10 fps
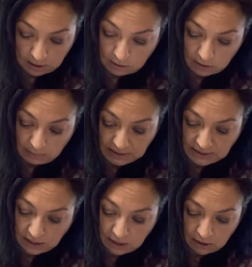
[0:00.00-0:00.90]
Let me
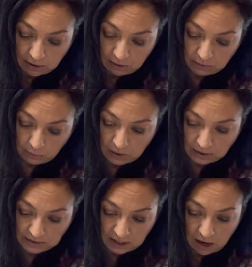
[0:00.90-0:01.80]
see here, what
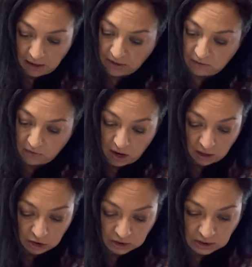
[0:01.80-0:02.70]
else they got? And they've
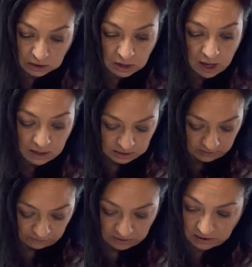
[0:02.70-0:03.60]
got just a lot of
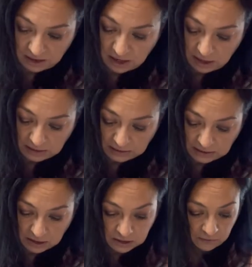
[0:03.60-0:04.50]
different things,
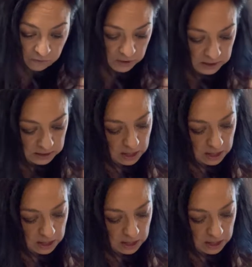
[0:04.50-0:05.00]
a different,